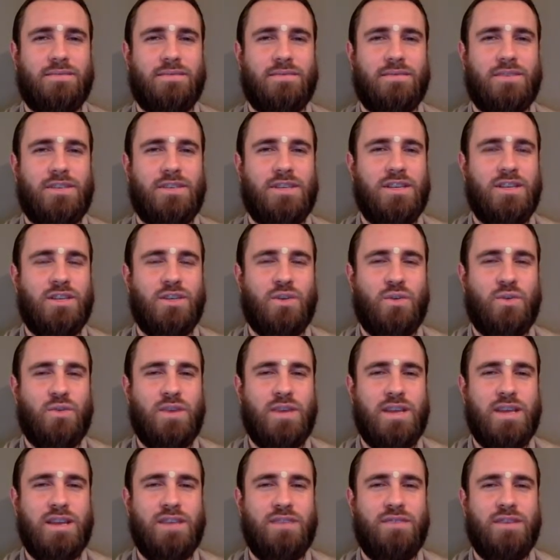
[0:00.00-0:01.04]
She's
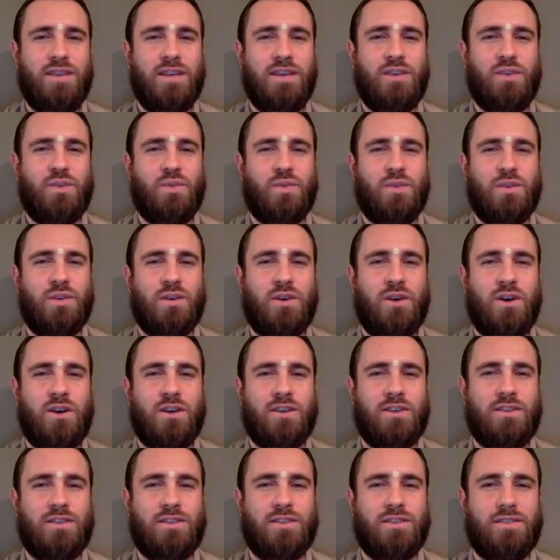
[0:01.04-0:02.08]
only giving it to the
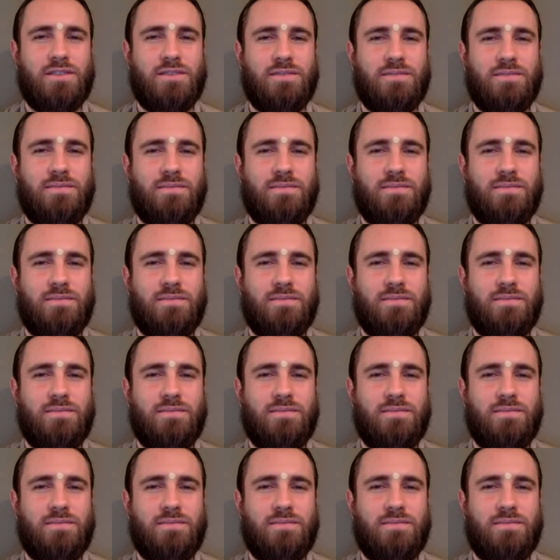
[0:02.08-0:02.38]
gods.